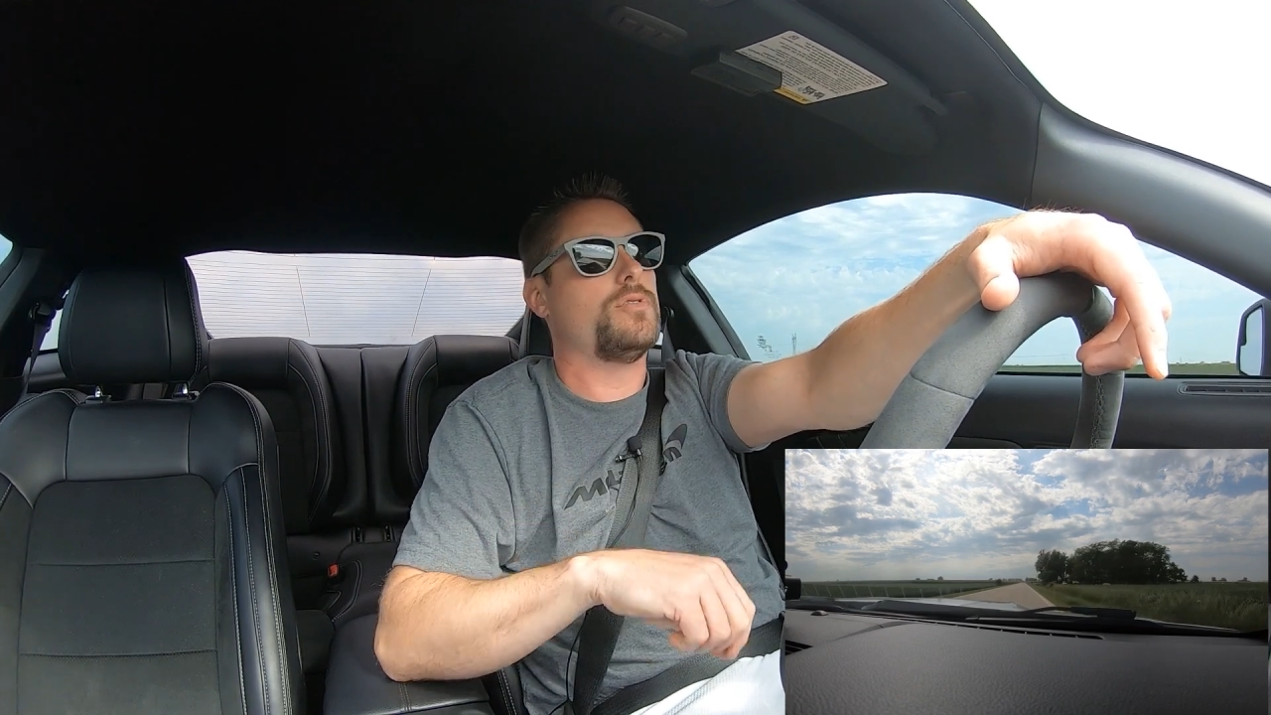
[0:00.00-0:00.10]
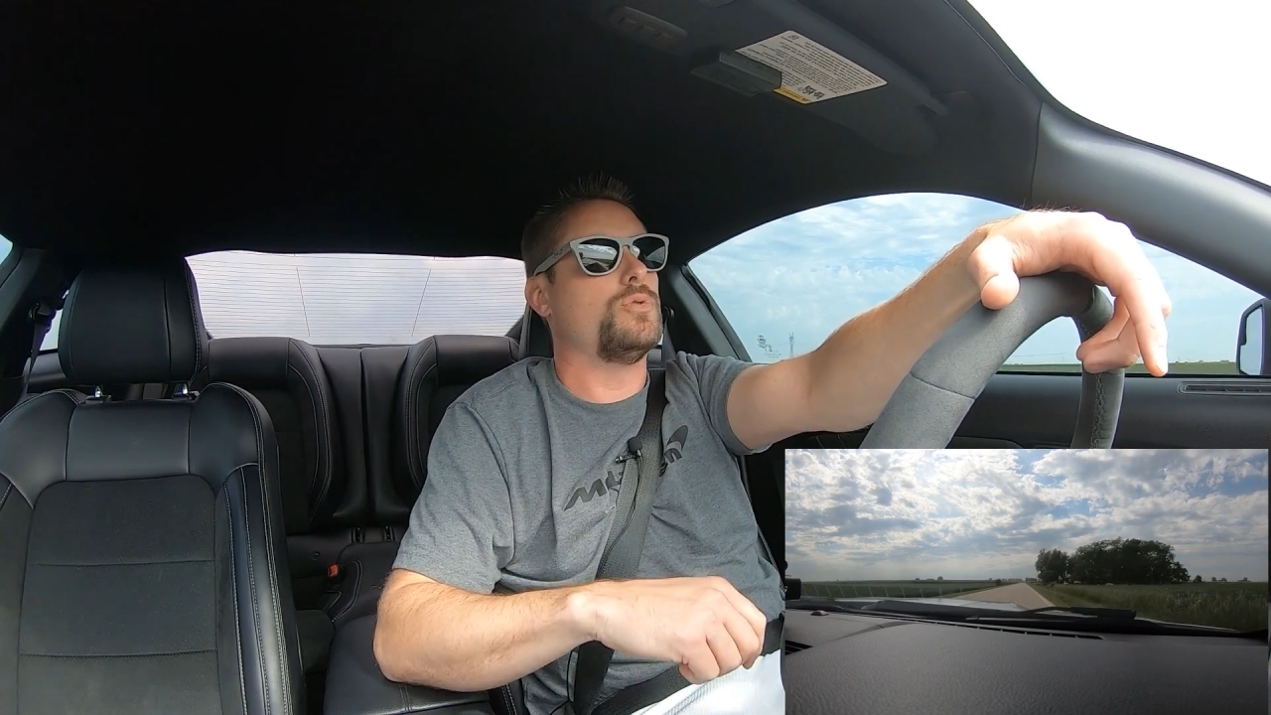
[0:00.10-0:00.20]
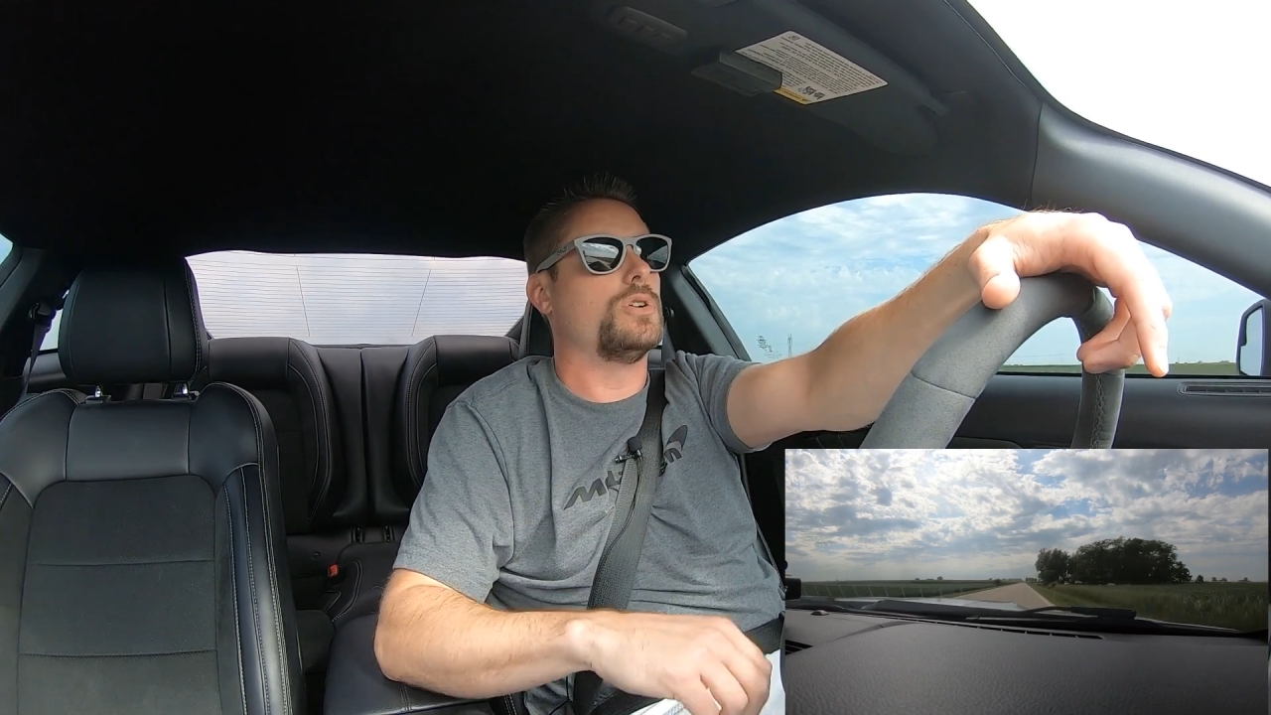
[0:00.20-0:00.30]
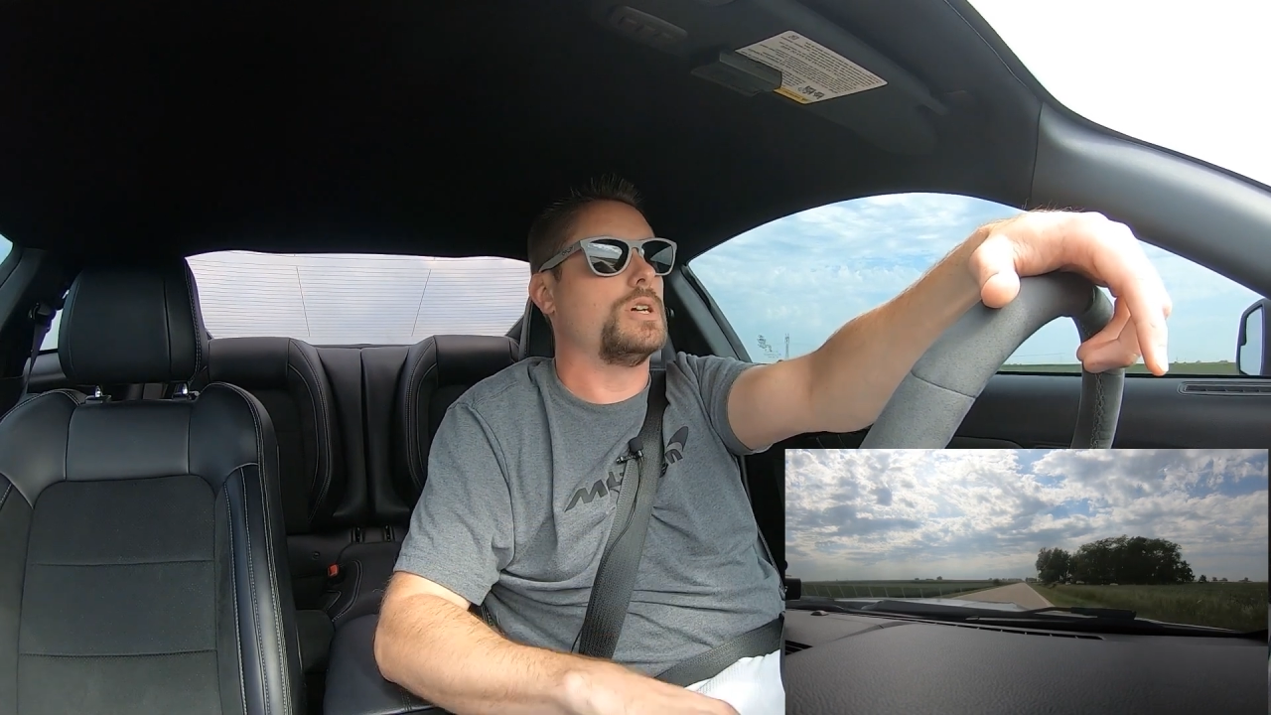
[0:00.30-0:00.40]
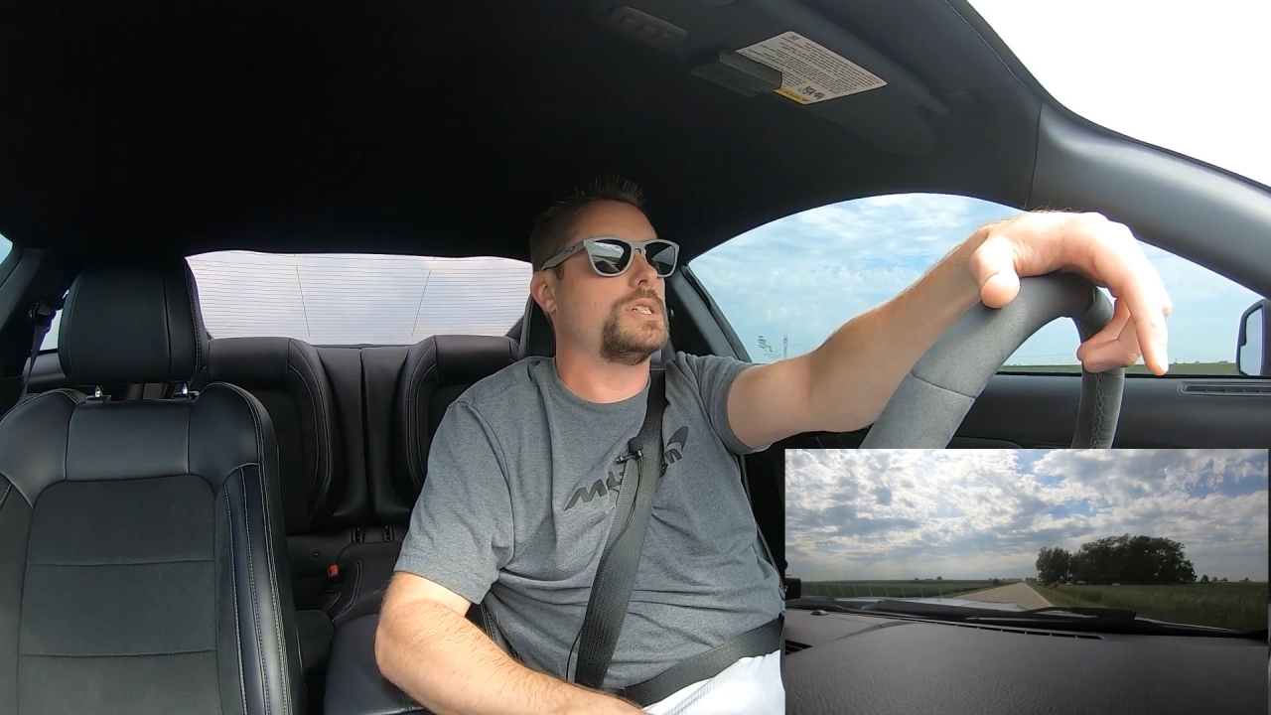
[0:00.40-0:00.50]
a
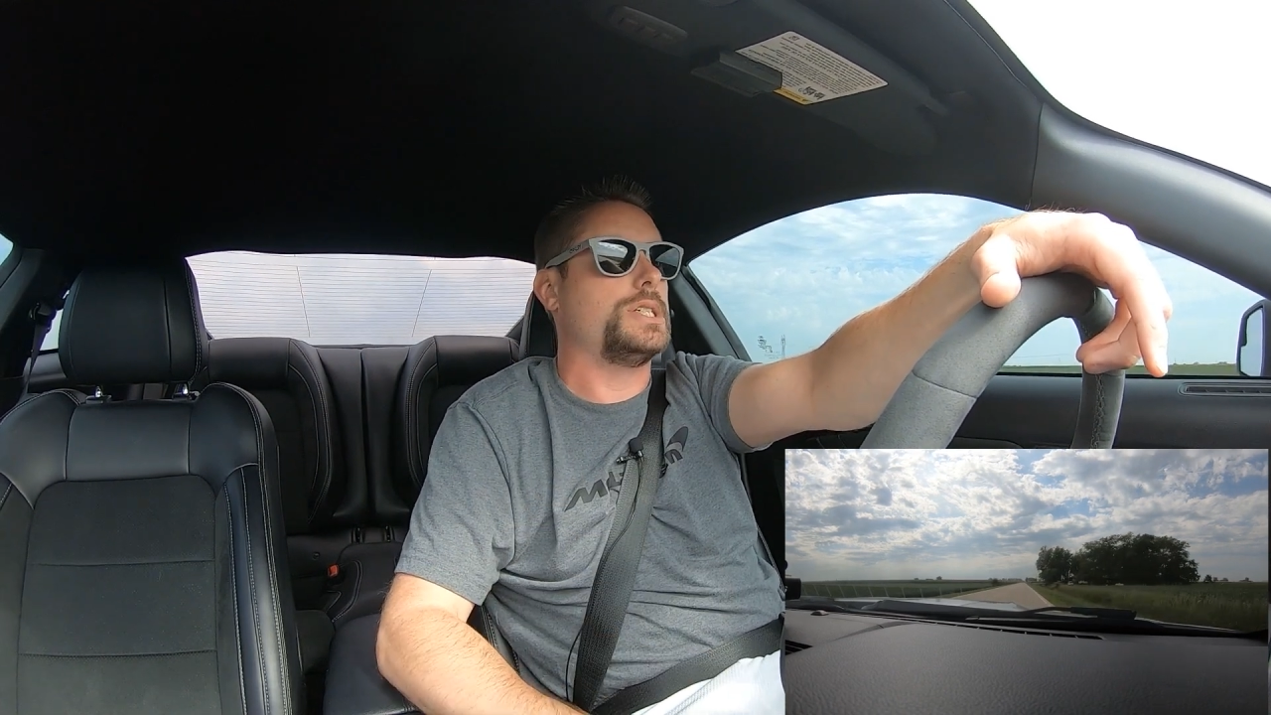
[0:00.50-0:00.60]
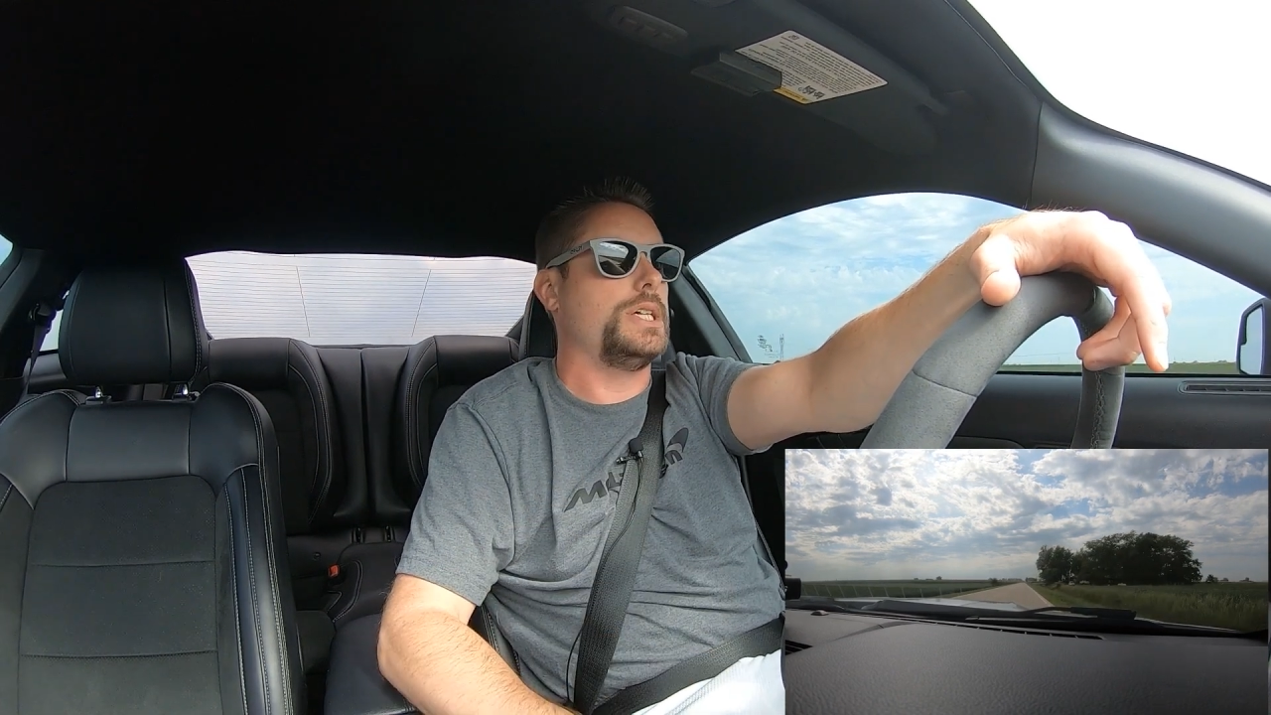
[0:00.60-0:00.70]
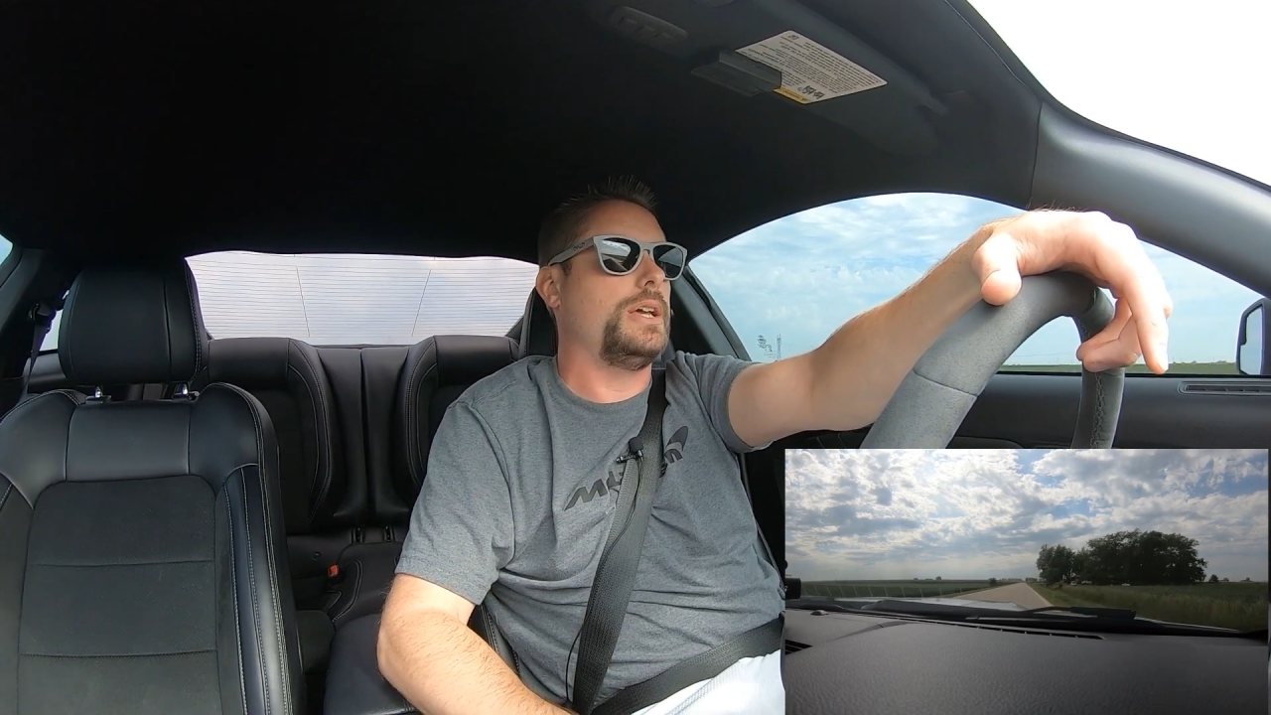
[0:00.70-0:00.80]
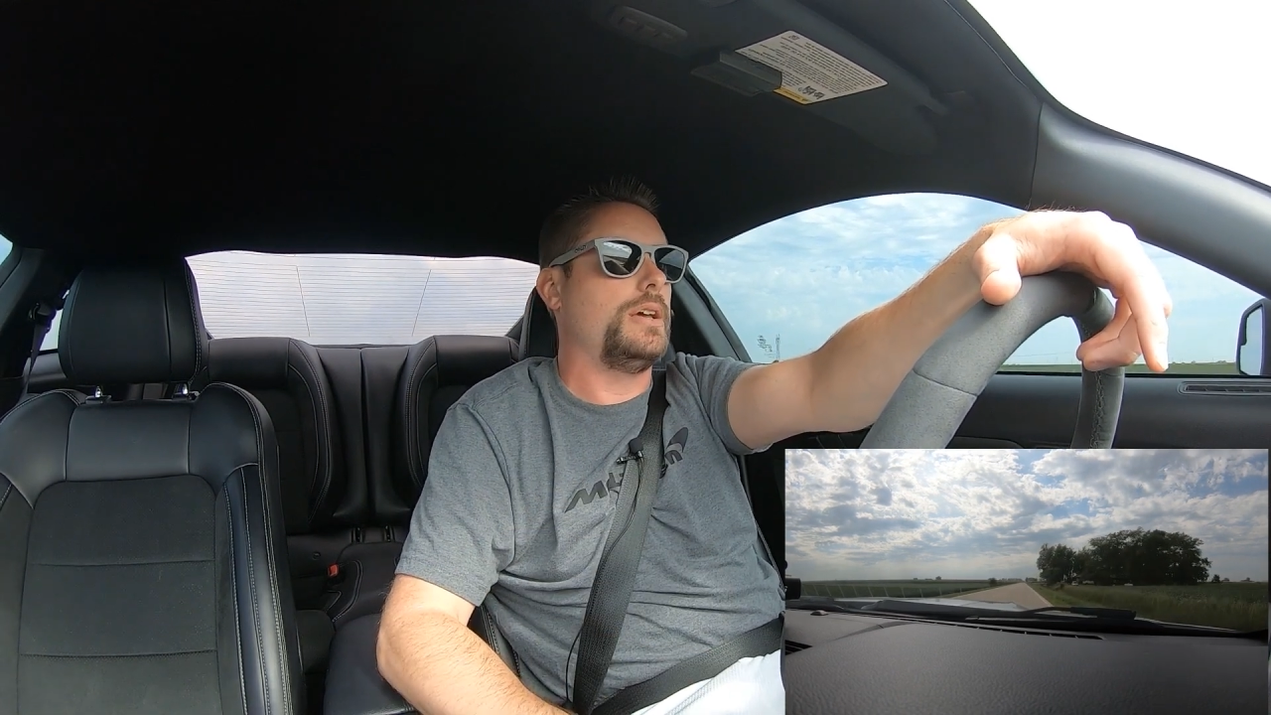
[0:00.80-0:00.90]
warranty.